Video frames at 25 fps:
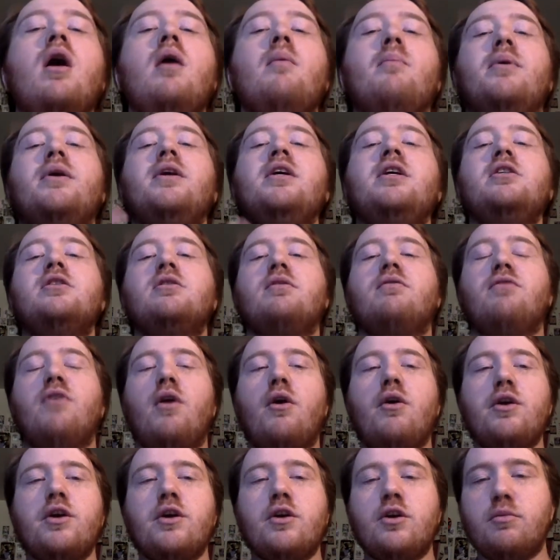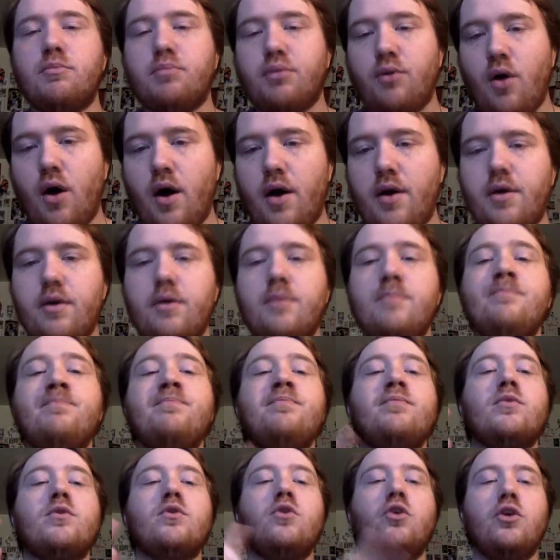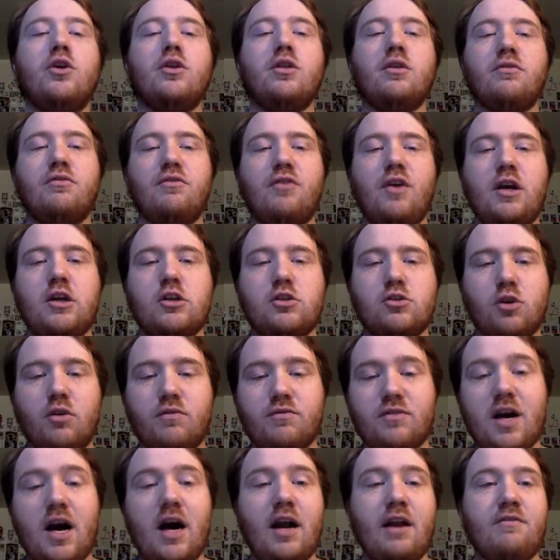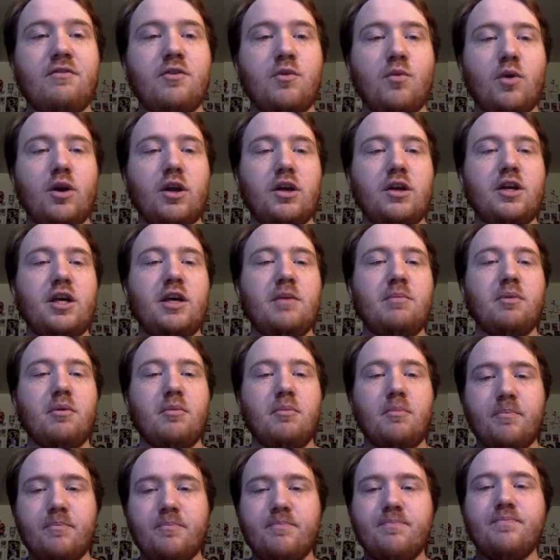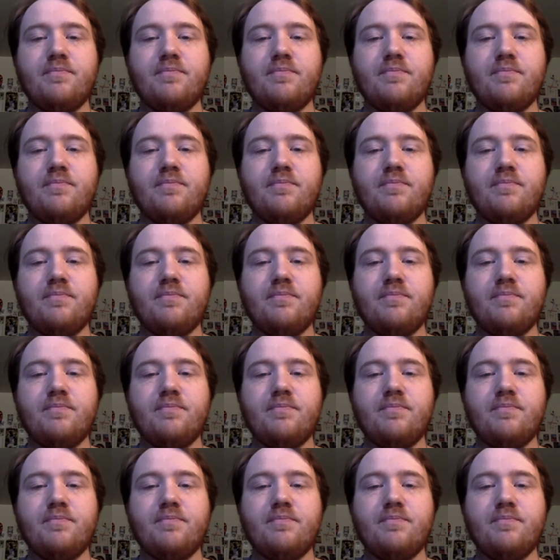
But he's a very good player, good in the faceoff dot if you want to keep him